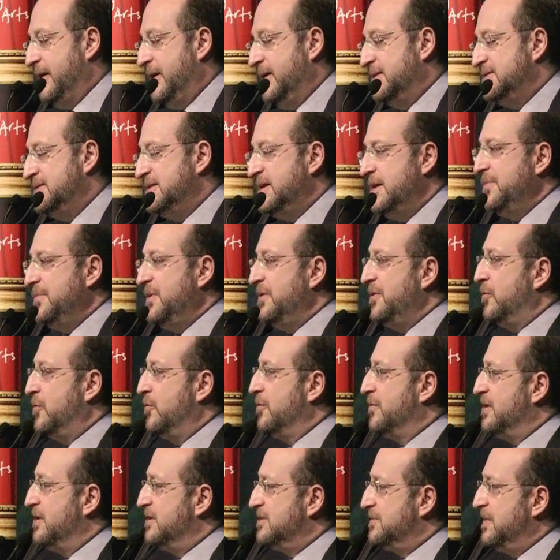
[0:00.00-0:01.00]
it seemed that there
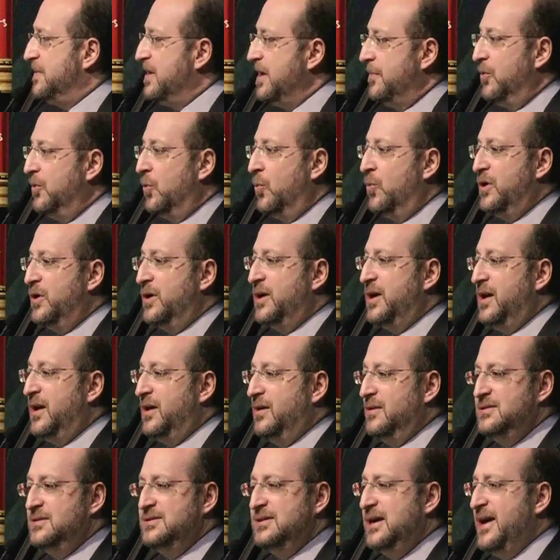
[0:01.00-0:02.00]
were these people
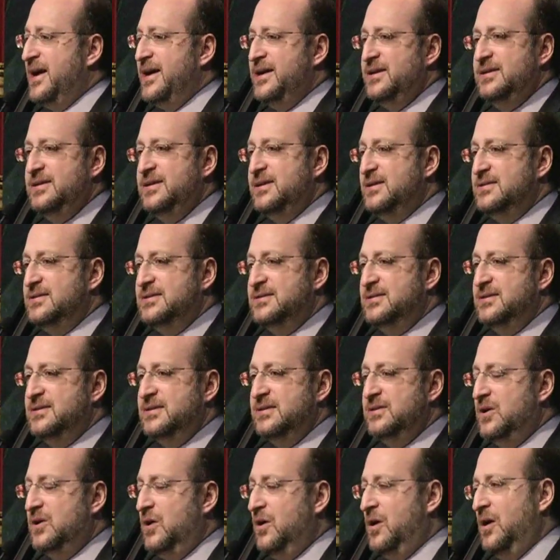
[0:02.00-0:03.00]
working, scientists
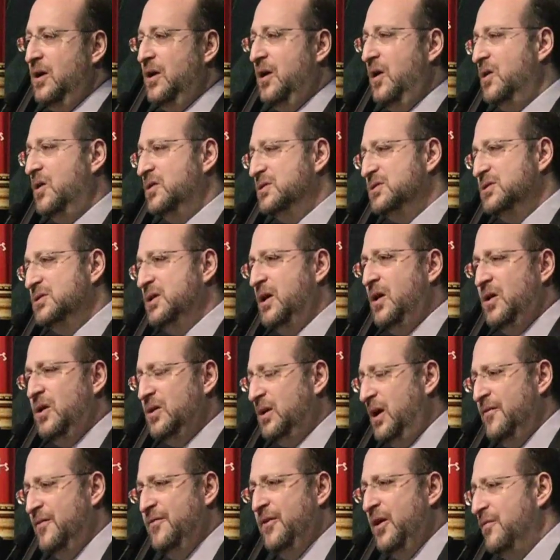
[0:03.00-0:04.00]
and all,
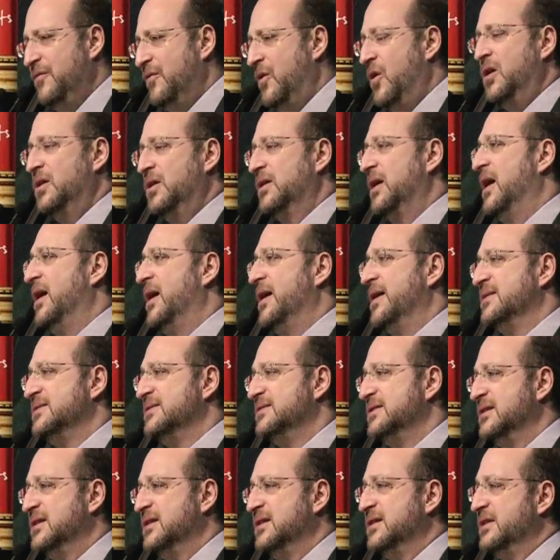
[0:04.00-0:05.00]
all of, of all
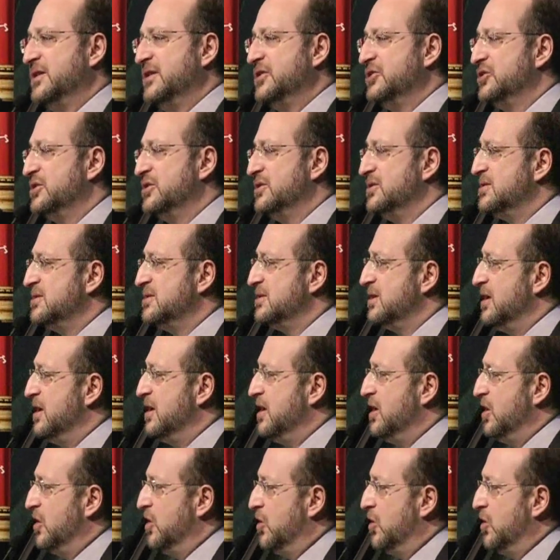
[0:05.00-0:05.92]
kinds and clinicians,